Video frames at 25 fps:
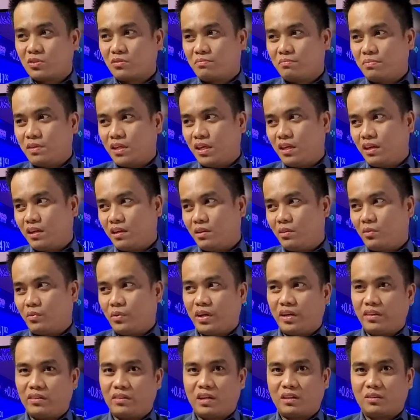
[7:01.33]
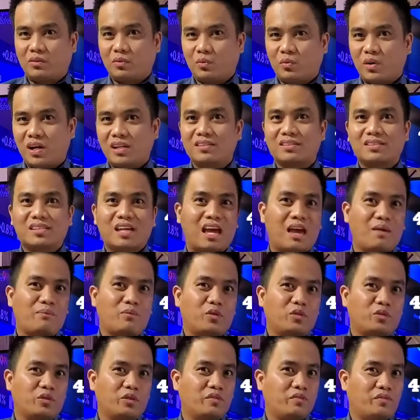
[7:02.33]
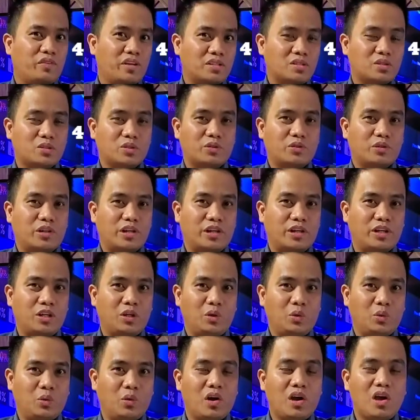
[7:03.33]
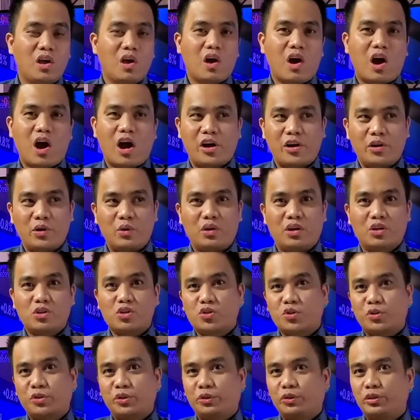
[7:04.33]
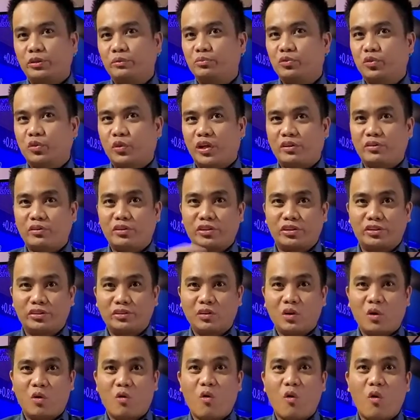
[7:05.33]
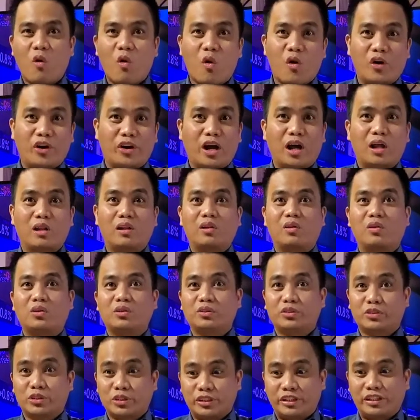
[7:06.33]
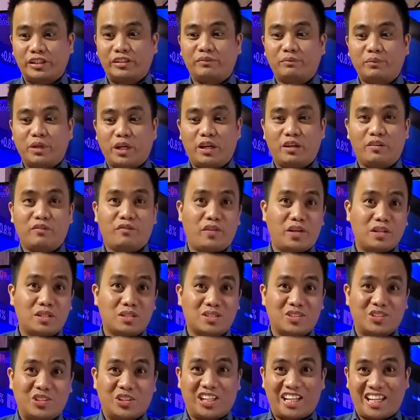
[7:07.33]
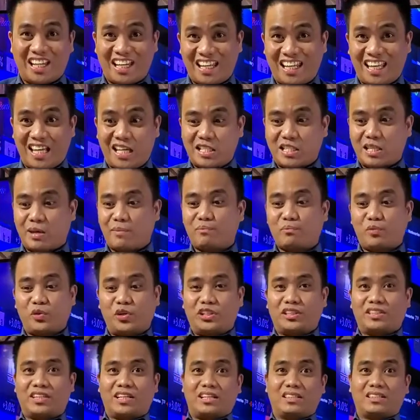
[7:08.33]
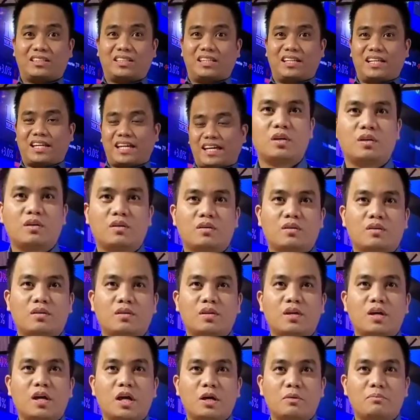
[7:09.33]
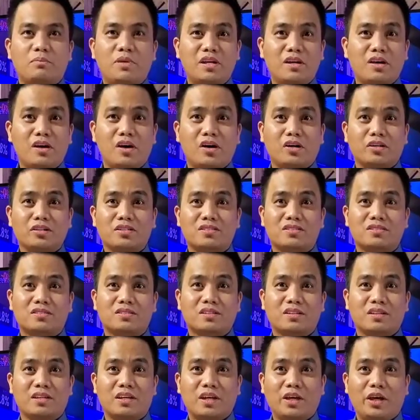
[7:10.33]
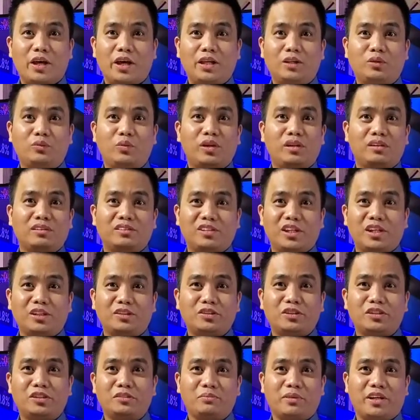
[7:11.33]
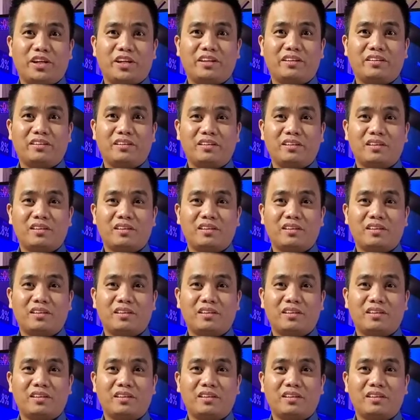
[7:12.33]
be in a way that what type of investor are you? Are you a short-term trader or a long-term investor? It is important, guys, because it will determine